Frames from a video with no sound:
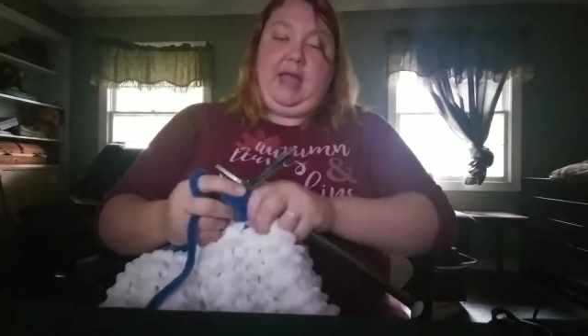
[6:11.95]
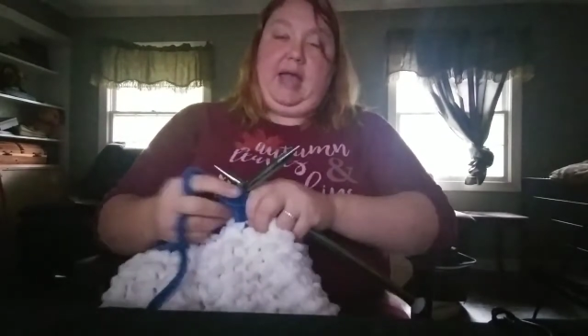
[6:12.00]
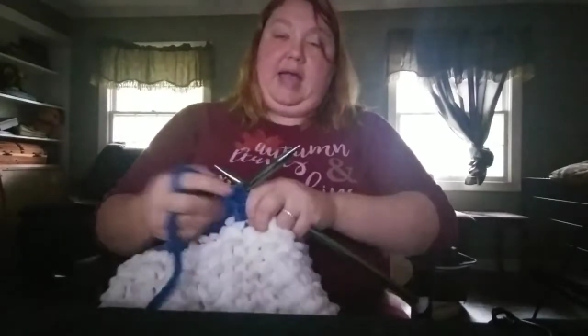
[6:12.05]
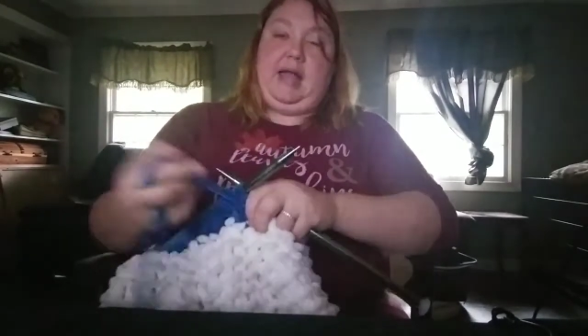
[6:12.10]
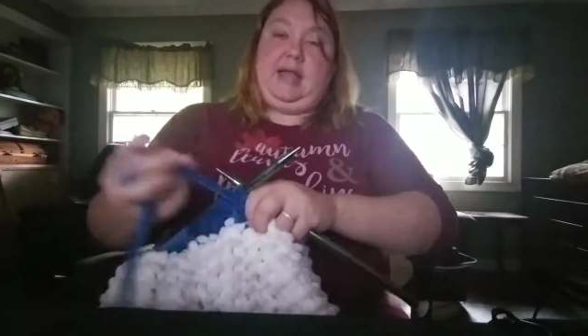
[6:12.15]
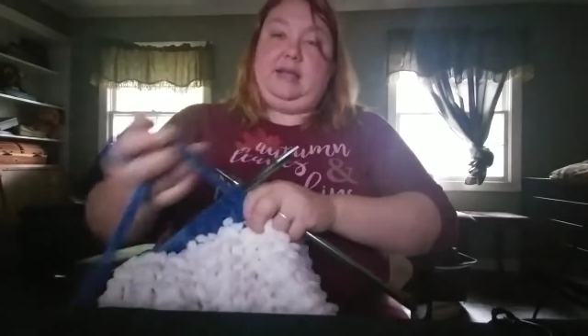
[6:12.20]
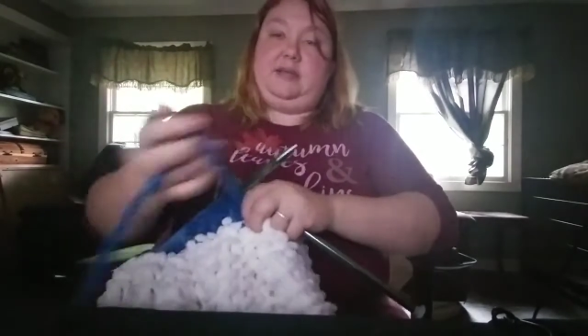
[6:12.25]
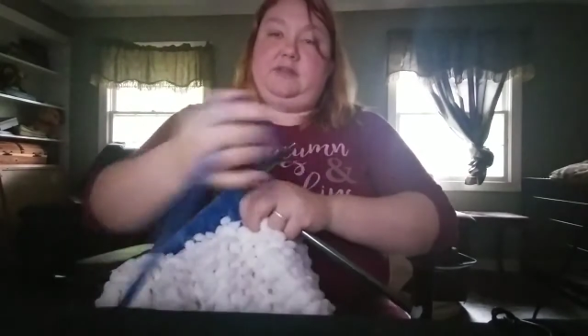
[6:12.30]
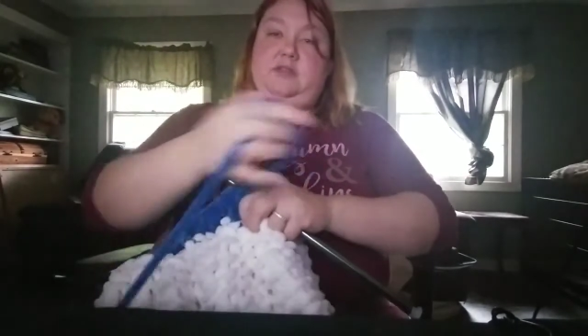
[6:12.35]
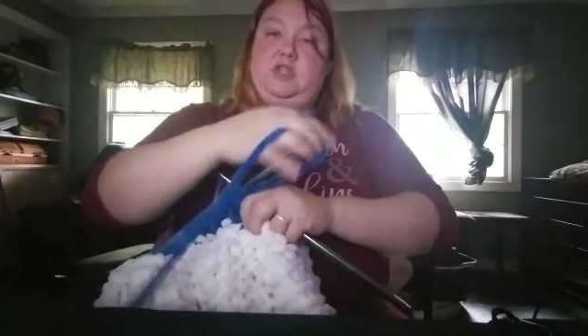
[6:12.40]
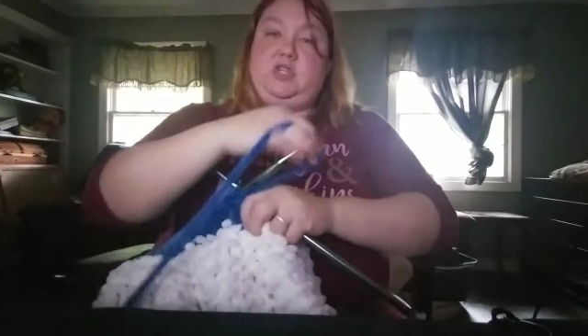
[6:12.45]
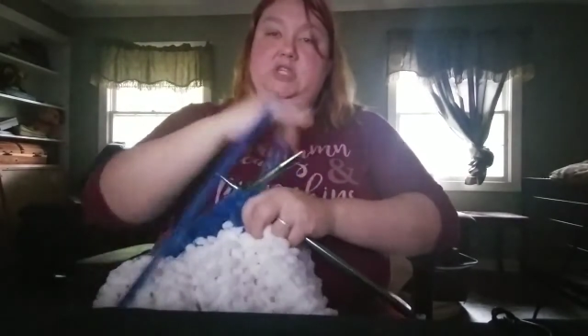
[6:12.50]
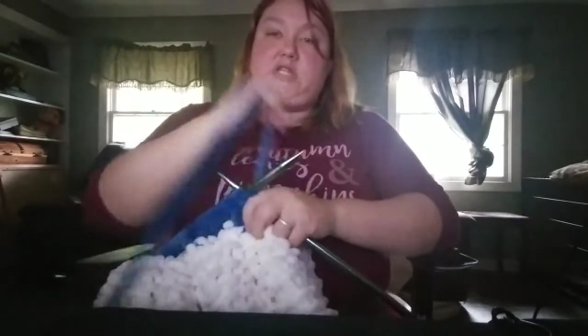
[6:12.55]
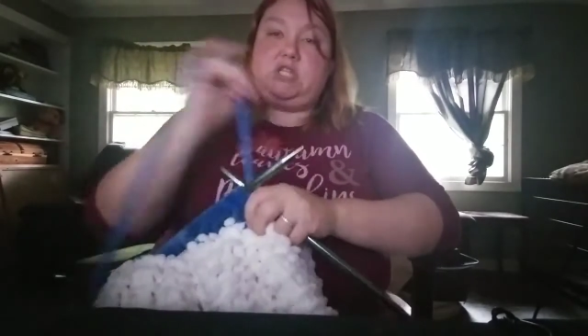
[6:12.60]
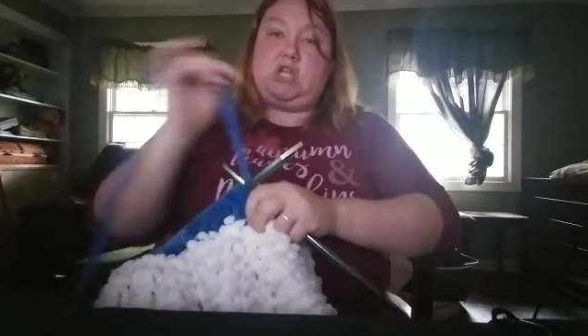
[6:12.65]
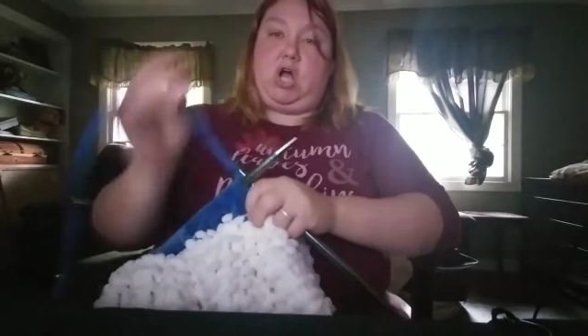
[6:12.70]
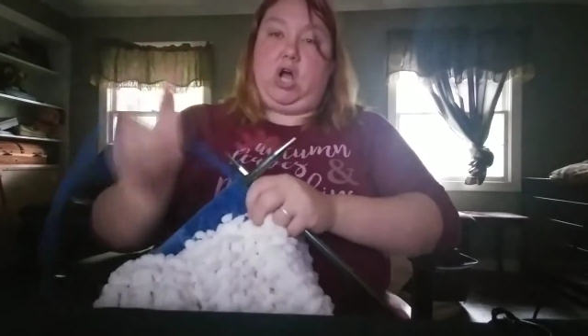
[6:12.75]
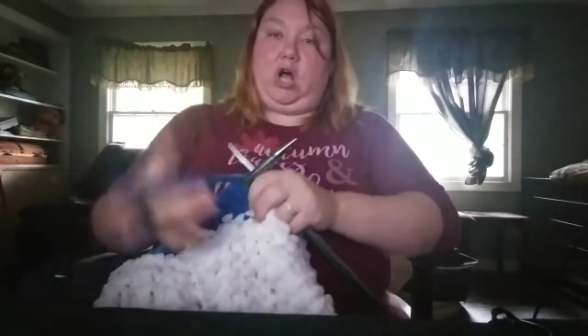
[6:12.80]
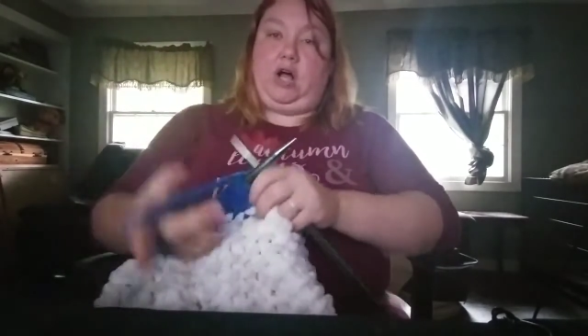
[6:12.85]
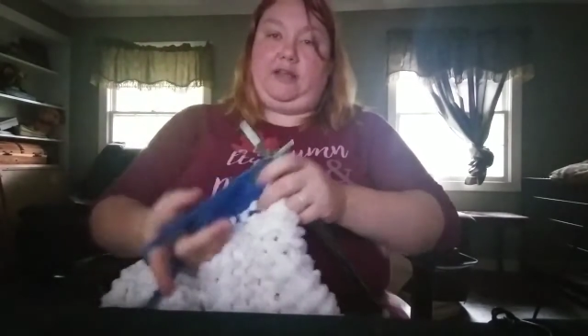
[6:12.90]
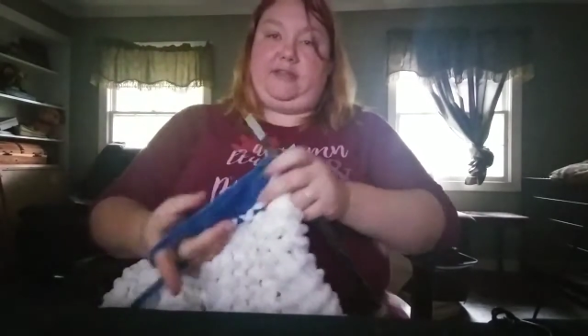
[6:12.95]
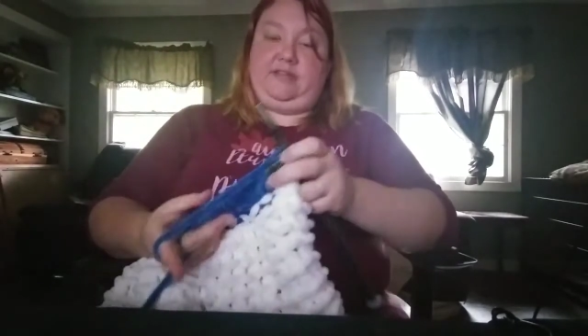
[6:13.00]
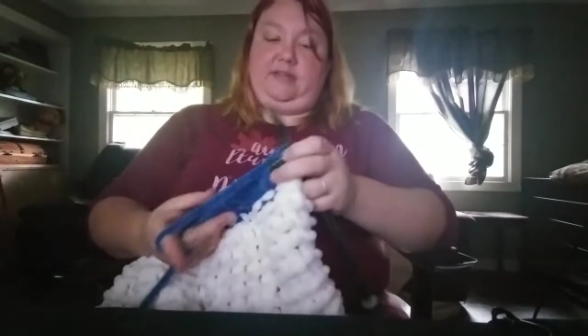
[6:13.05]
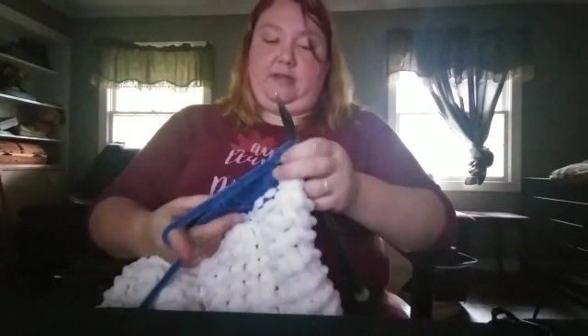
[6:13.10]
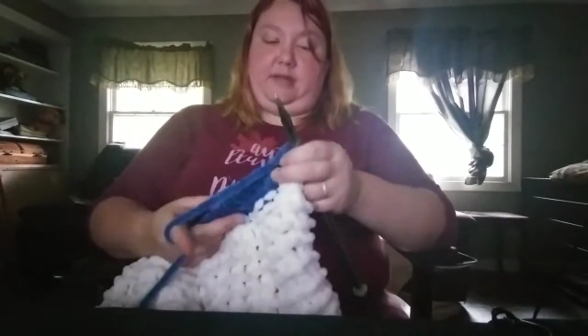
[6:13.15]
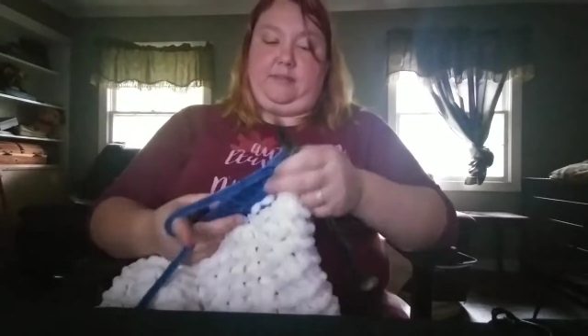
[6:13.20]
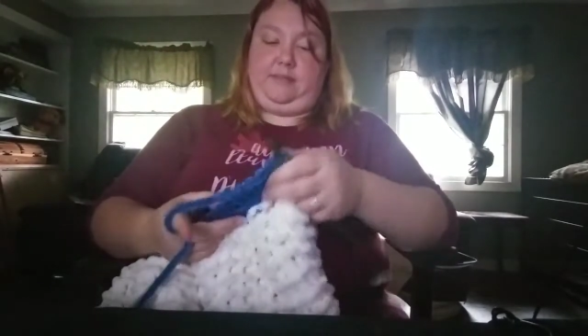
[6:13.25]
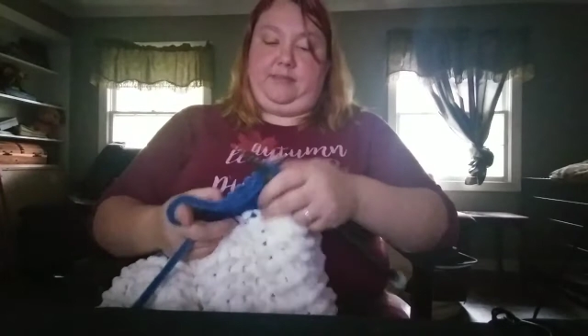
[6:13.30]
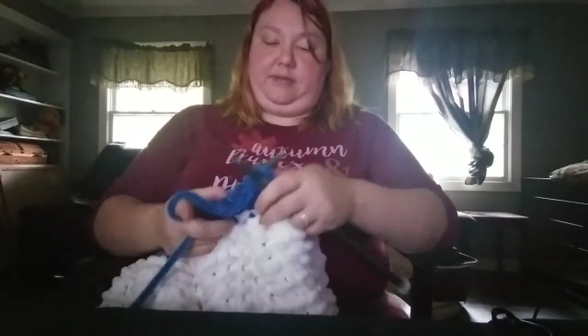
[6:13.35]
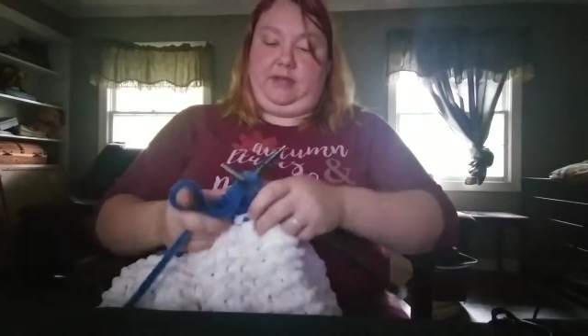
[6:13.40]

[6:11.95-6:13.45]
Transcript: and it's just awesome.